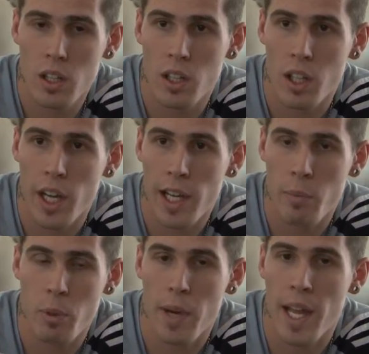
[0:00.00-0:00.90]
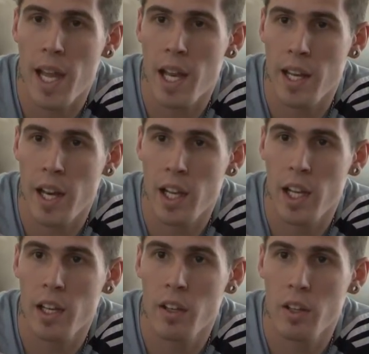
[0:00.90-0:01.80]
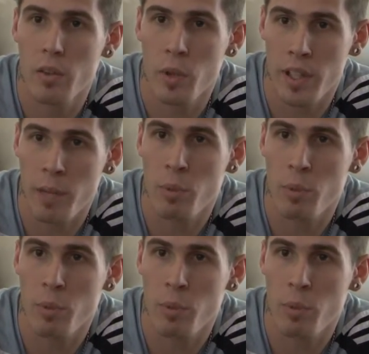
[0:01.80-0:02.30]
you know, I can put my hand out, and when